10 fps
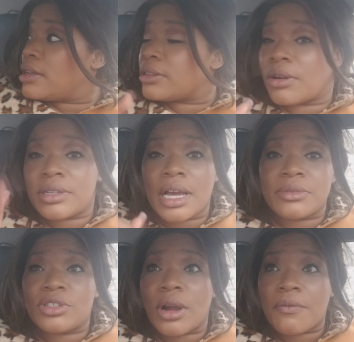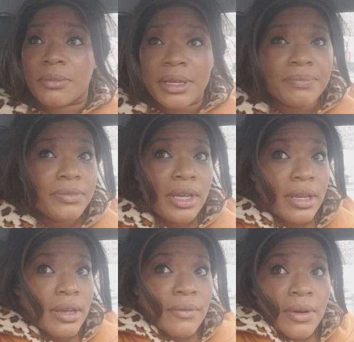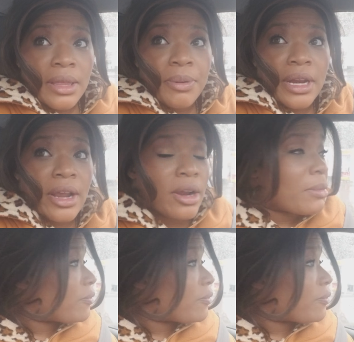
Third time's a charm for me. Finally put air in my